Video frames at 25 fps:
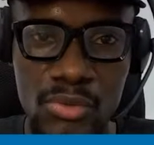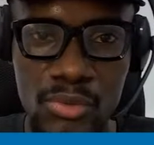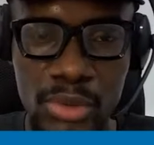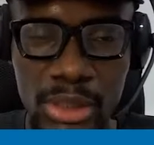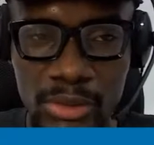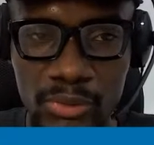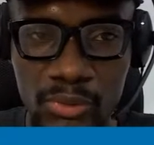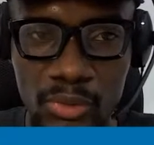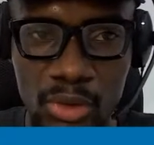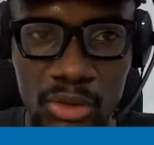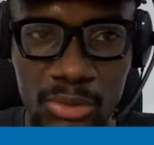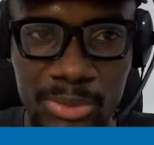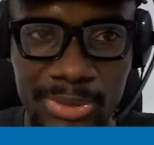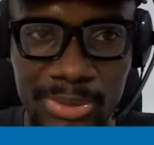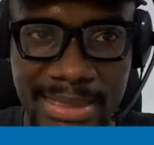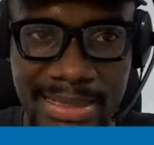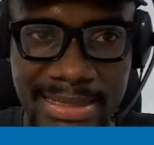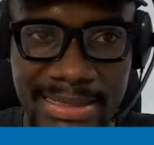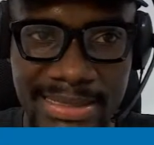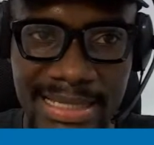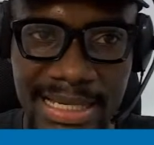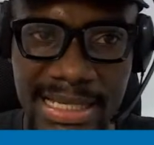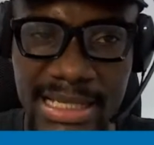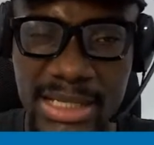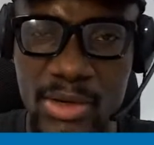with
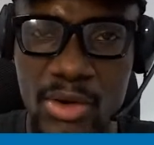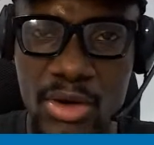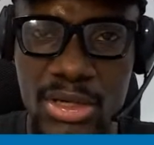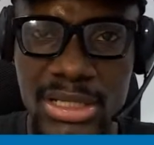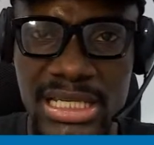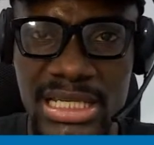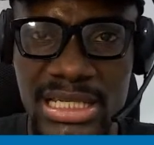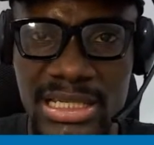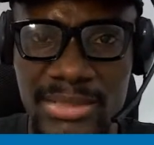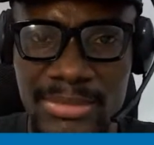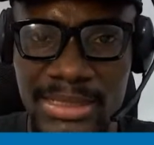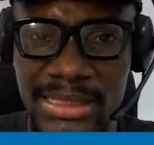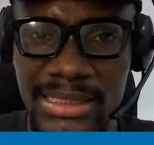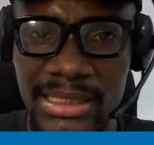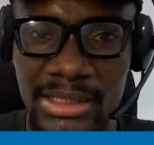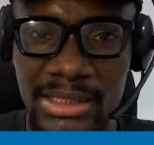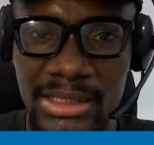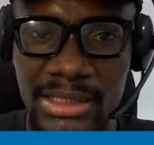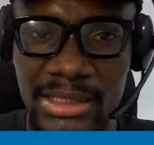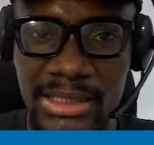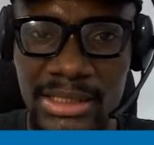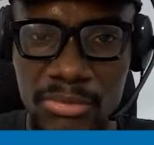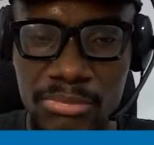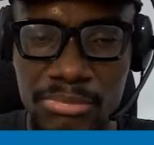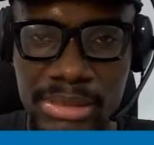WordPress, that the only
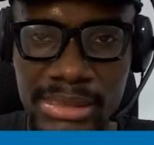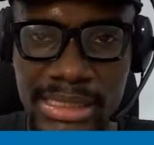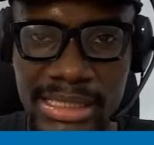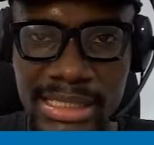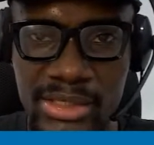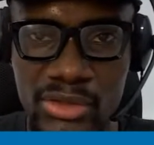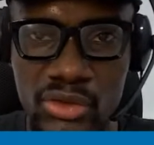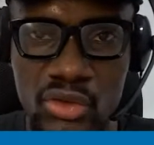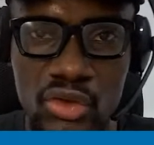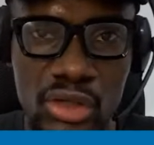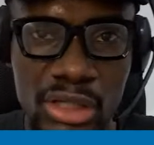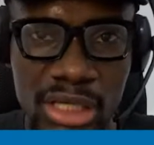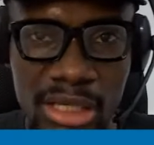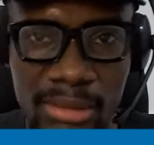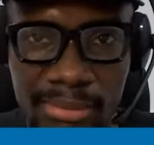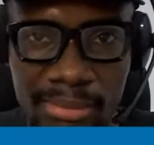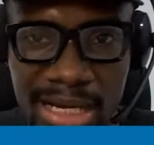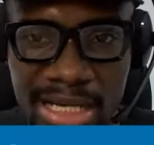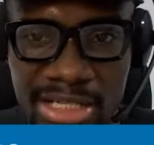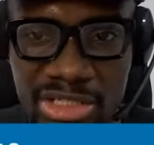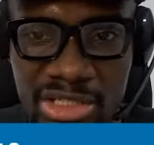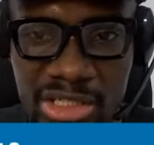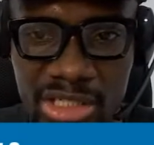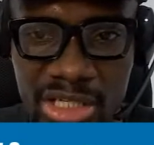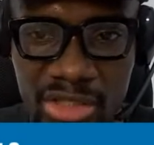limitation being your
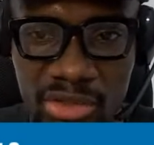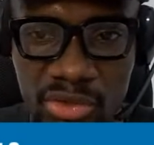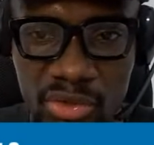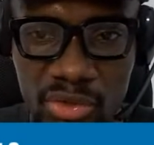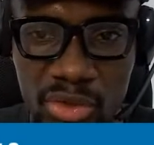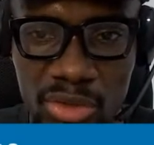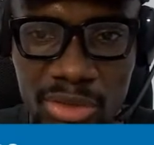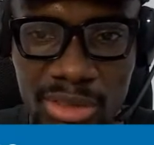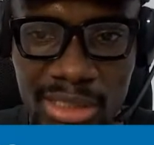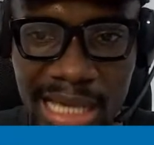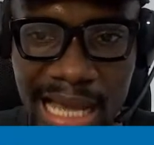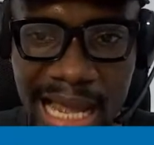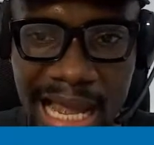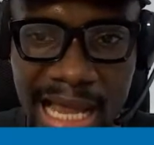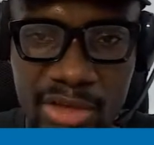imagination